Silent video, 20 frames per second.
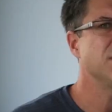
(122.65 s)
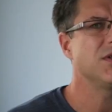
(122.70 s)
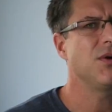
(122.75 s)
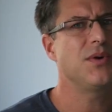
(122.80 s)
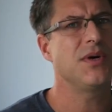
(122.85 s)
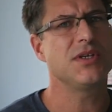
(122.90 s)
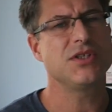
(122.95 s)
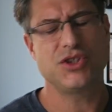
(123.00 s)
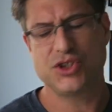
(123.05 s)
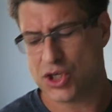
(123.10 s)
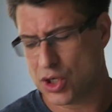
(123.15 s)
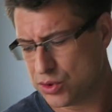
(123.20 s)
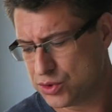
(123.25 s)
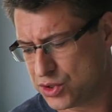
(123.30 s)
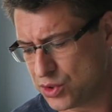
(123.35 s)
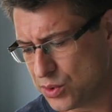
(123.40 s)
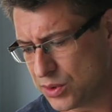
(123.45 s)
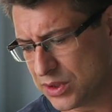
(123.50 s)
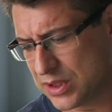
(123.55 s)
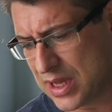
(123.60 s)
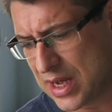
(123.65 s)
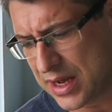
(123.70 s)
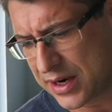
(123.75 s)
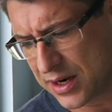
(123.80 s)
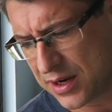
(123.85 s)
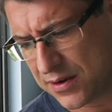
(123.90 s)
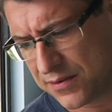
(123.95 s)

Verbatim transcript: So what does Joe do a lot